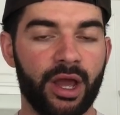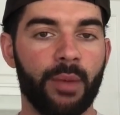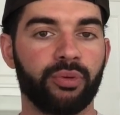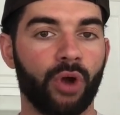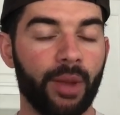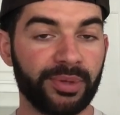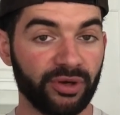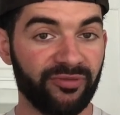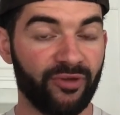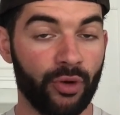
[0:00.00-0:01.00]
Prop your
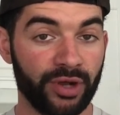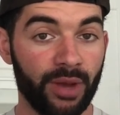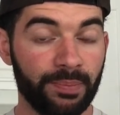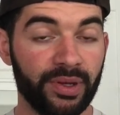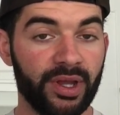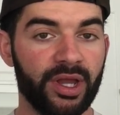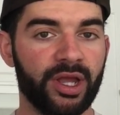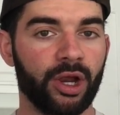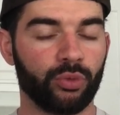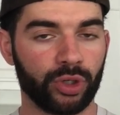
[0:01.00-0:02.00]
phone up,
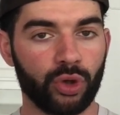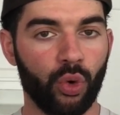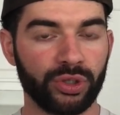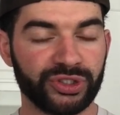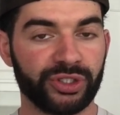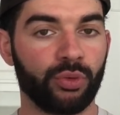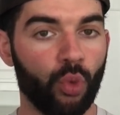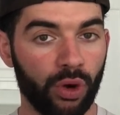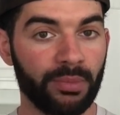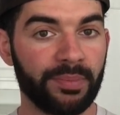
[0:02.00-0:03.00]
record your
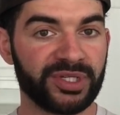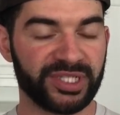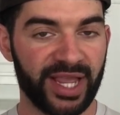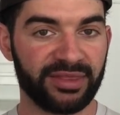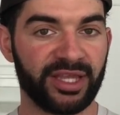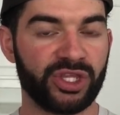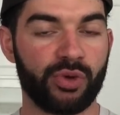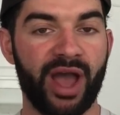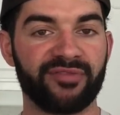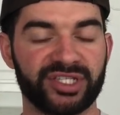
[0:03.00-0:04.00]
warm-up set that you
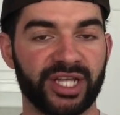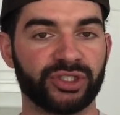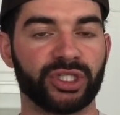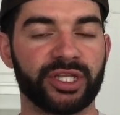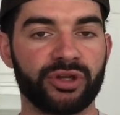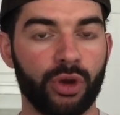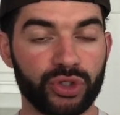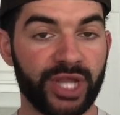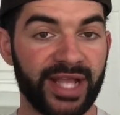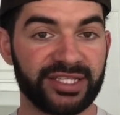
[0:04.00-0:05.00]
have essentially no
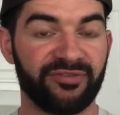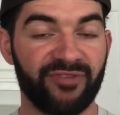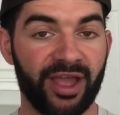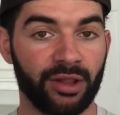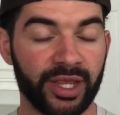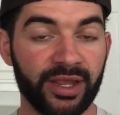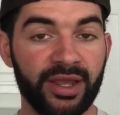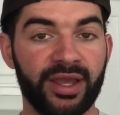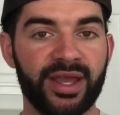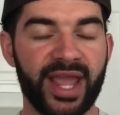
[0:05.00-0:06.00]
chance of failing,
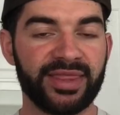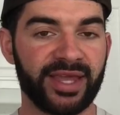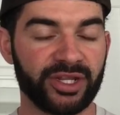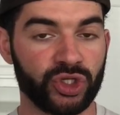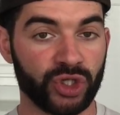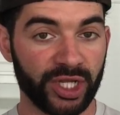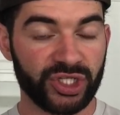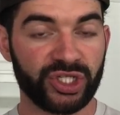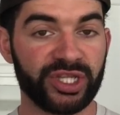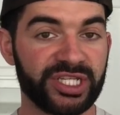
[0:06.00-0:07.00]
and then
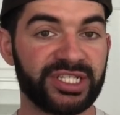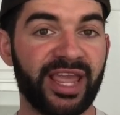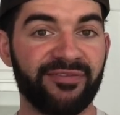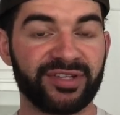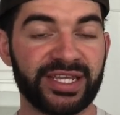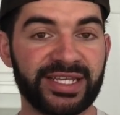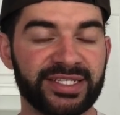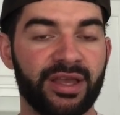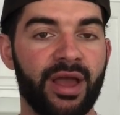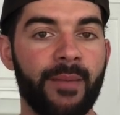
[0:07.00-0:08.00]
adjust the safeties
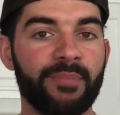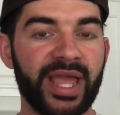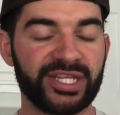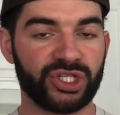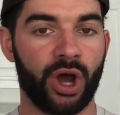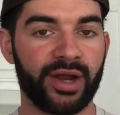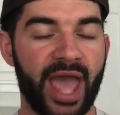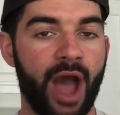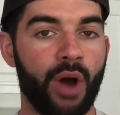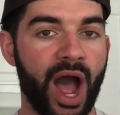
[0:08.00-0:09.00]
based on
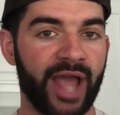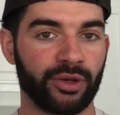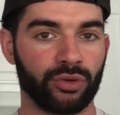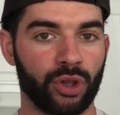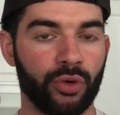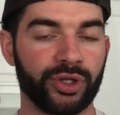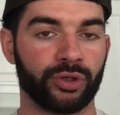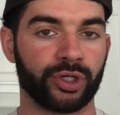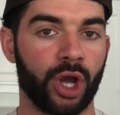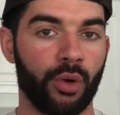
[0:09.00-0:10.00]
how high or low
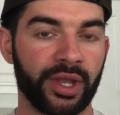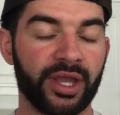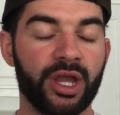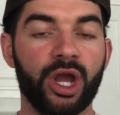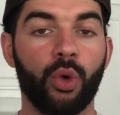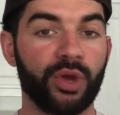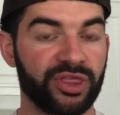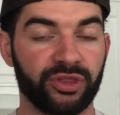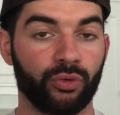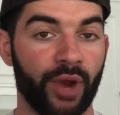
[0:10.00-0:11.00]
you're going
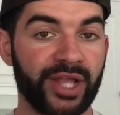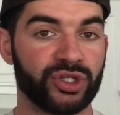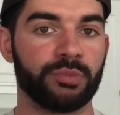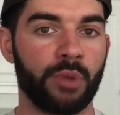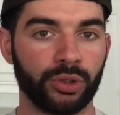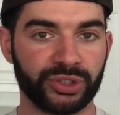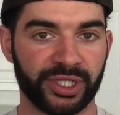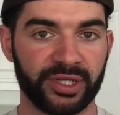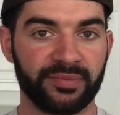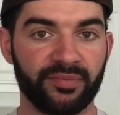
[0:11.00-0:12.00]
with the range of motion.
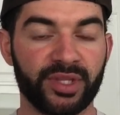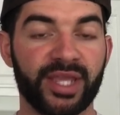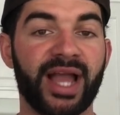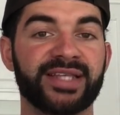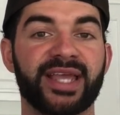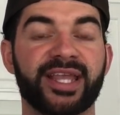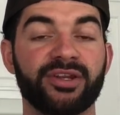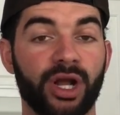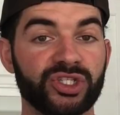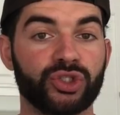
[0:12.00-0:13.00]
Guys, I
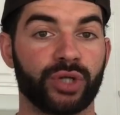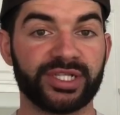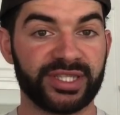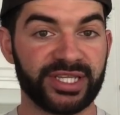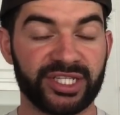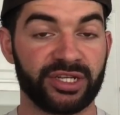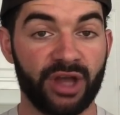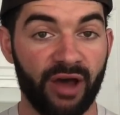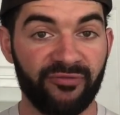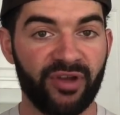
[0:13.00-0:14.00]
cannot stress this
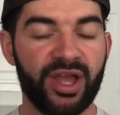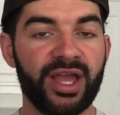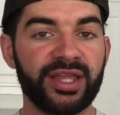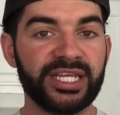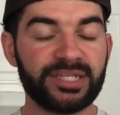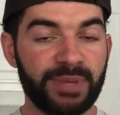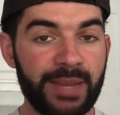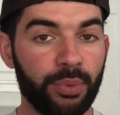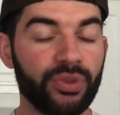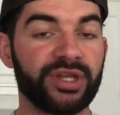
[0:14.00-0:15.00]
enough. These
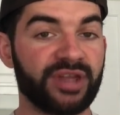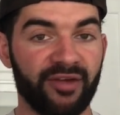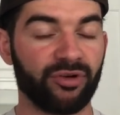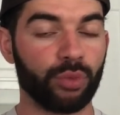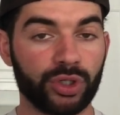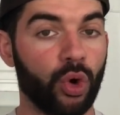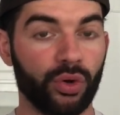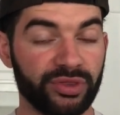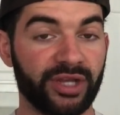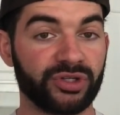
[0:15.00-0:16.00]
people that never
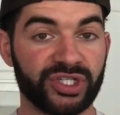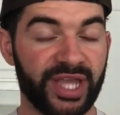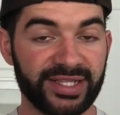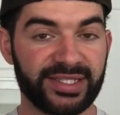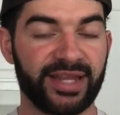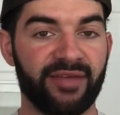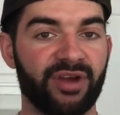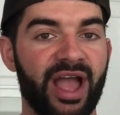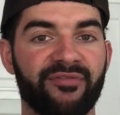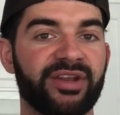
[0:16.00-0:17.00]
record their sets, they never
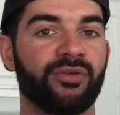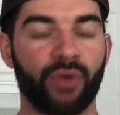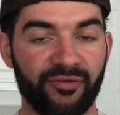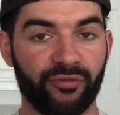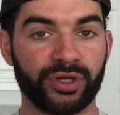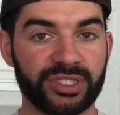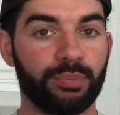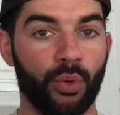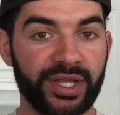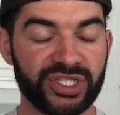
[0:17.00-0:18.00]
have any reference
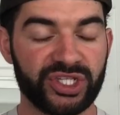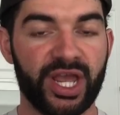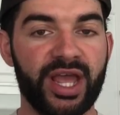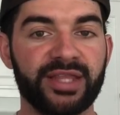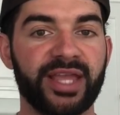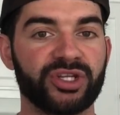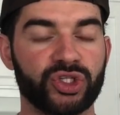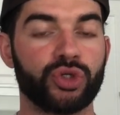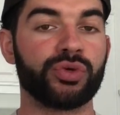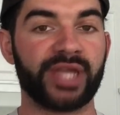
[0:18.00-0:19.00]
points, they
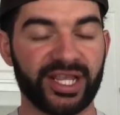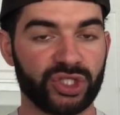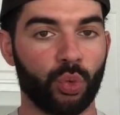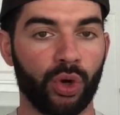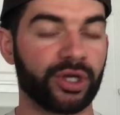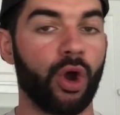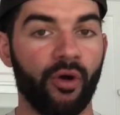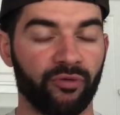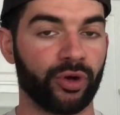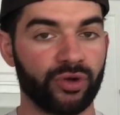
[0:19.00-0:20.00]
just do guesswork
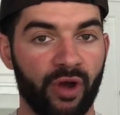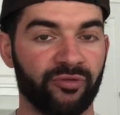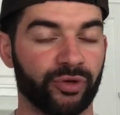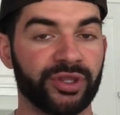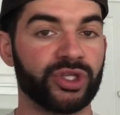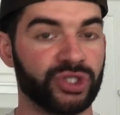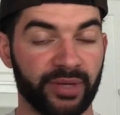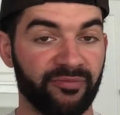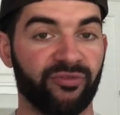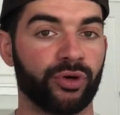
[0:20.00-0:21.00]
over and over in the
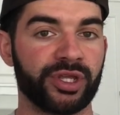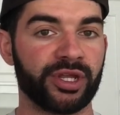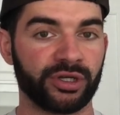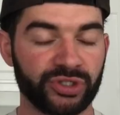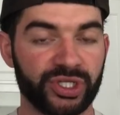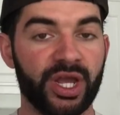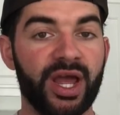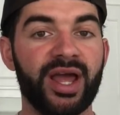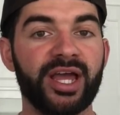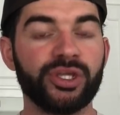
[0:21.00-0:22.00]
gym for years.
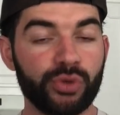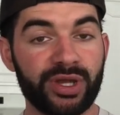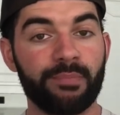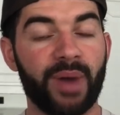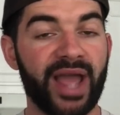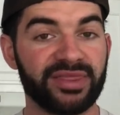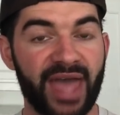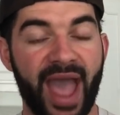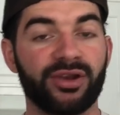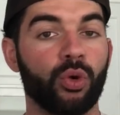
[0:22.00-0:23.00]
You combine
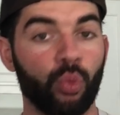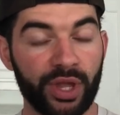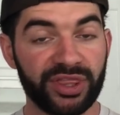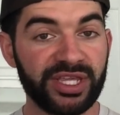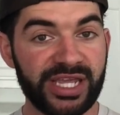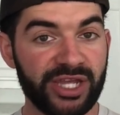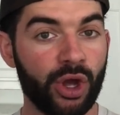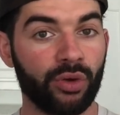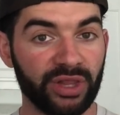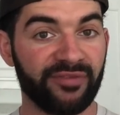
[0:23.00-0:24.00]
that with
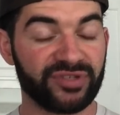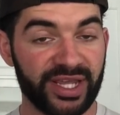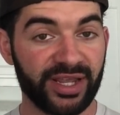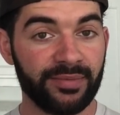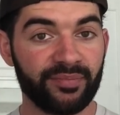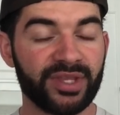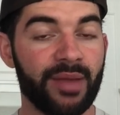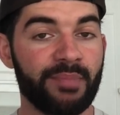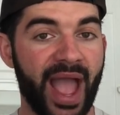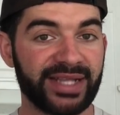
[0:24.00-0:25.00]
ego lifting,
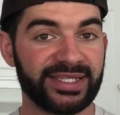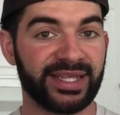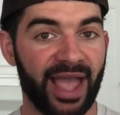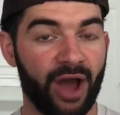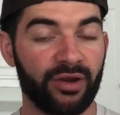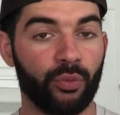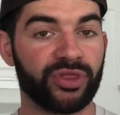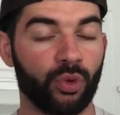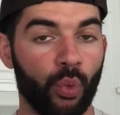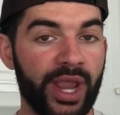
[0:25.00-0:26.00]
maxing out with
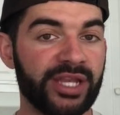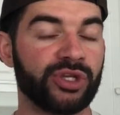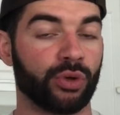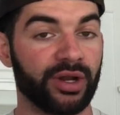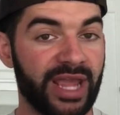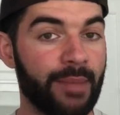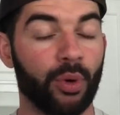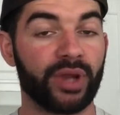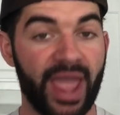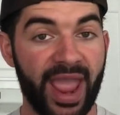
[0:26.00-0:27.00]
a weight you're unable
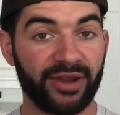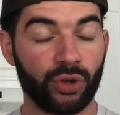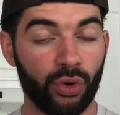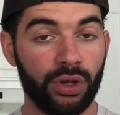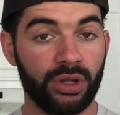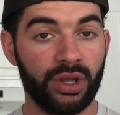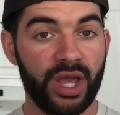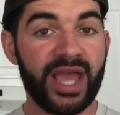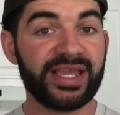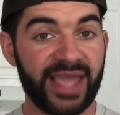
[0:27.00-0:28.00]
to handle,
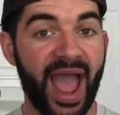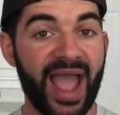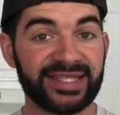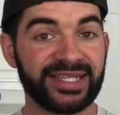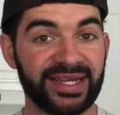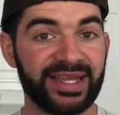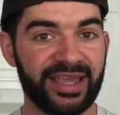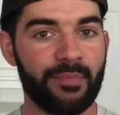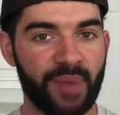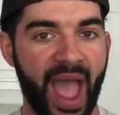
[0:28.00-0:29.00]
yeah, it's gonna
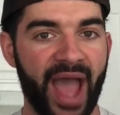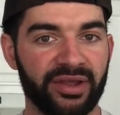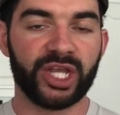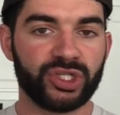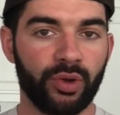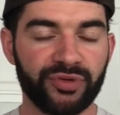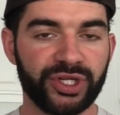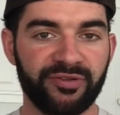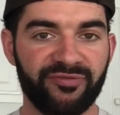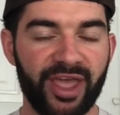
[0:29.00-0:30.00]
get bad. So if
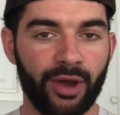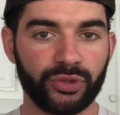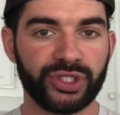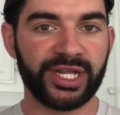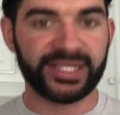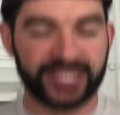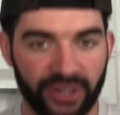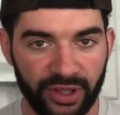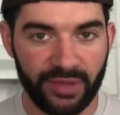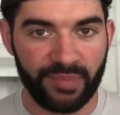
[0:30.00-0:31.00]
she failed, she could sit
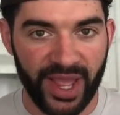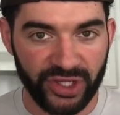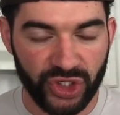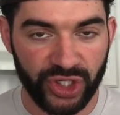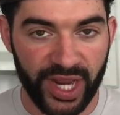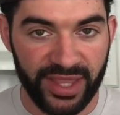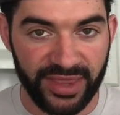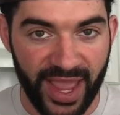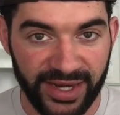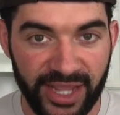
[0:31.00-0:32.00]
on the bench and
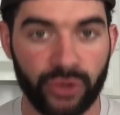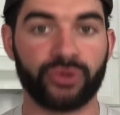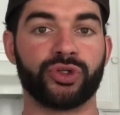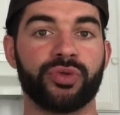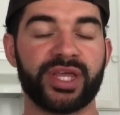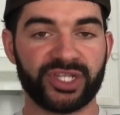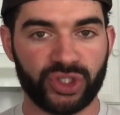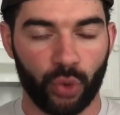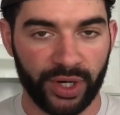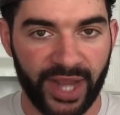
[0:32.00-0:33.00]
then either do this
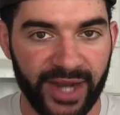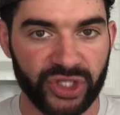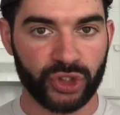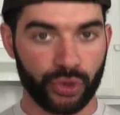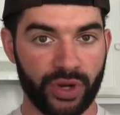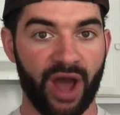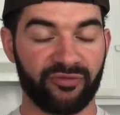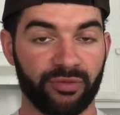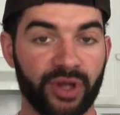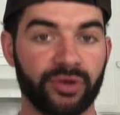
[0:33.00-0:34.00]
or kind of scoot out
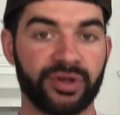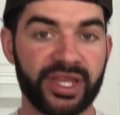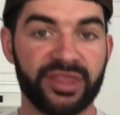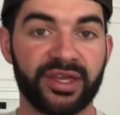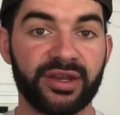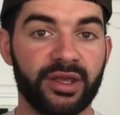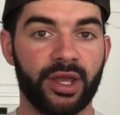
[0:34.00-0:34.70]
from underneath it.